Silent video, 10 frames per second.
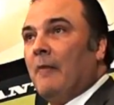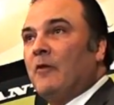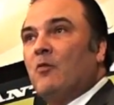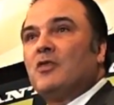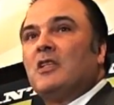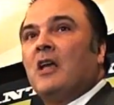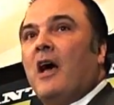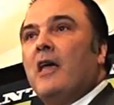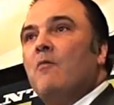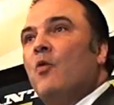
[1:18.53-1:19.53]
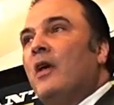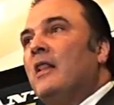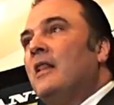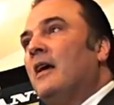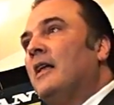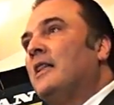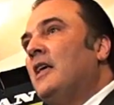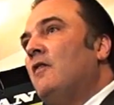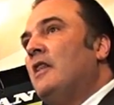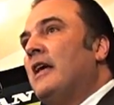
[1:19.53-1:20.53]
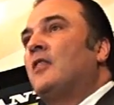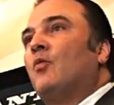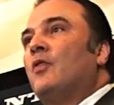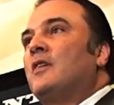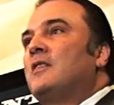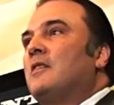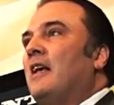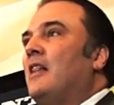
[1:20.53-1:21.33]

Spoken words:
There was a time when TV networks